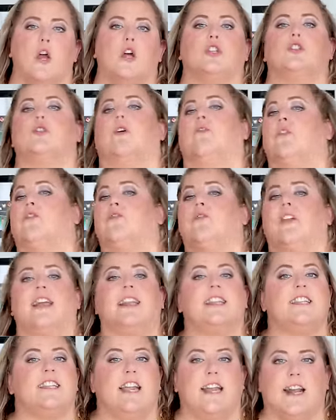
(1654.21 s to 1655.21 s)
So if a
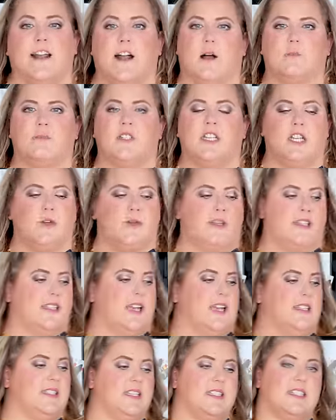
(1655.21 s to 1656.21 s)
flight attendant comes to you and
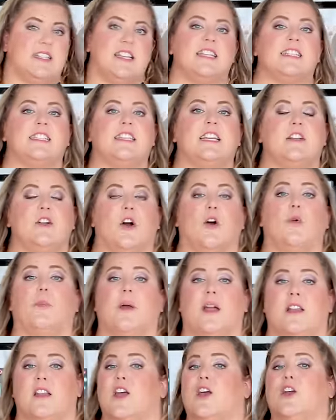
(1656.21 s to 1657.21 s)
says, is this seat
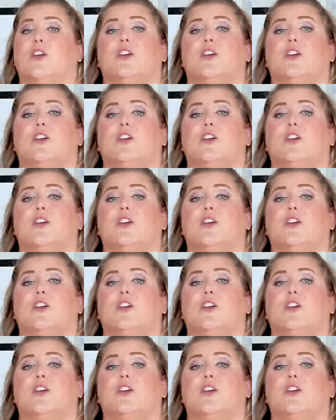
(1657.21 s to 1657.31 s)
open?